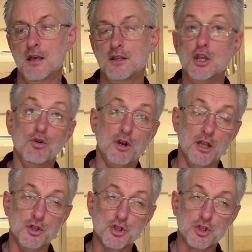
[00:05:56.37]
that you can
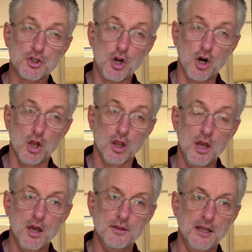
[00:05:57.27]
install
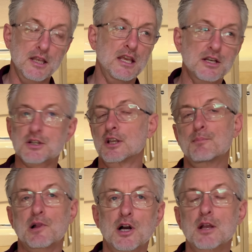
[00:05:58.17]
that easily
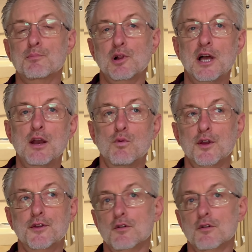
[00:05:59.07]
plug and play with your